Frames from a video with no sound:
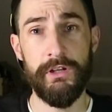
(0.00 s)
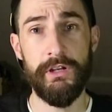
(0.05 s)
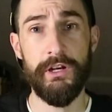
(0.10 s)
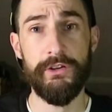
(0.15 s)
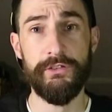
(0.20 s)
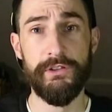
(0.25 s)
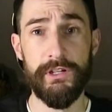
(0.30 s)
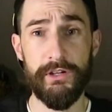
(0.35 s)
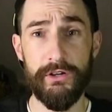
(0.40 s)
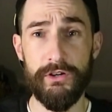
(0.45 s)
I
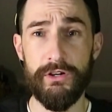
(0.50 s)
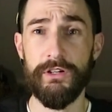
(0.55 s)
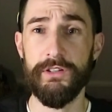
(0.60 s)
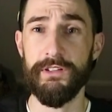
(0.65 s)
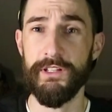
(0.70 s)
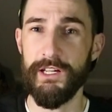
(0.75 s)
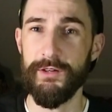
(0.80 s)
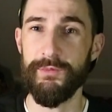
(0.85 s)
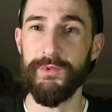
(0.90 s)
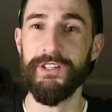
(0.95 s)
was like, oh
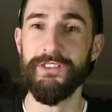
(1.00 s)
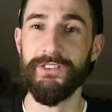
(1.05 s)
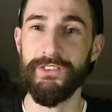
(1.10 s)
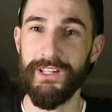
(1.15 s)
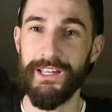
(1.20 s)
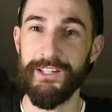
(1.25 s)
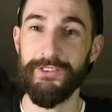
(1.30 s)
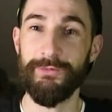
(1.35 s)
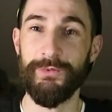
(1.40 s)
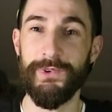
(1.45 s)
damn, that's a
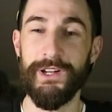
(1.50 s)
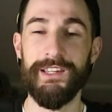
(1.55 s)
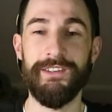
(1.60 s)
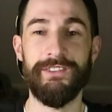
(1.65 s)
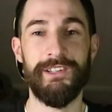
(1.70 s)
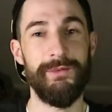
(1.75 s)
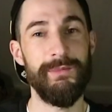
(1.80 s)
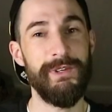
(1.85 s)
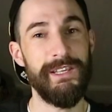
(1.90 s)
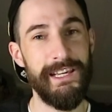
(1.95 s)
nice
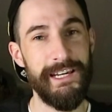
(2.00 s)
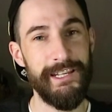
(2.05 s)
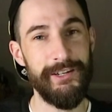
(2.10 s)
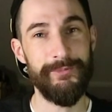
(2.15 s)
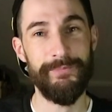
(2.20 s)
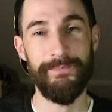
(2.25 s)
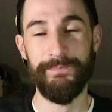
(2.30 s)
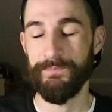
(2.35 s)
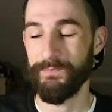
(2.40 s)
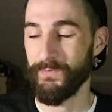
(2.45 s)
price, let me get
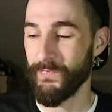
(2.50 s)
them.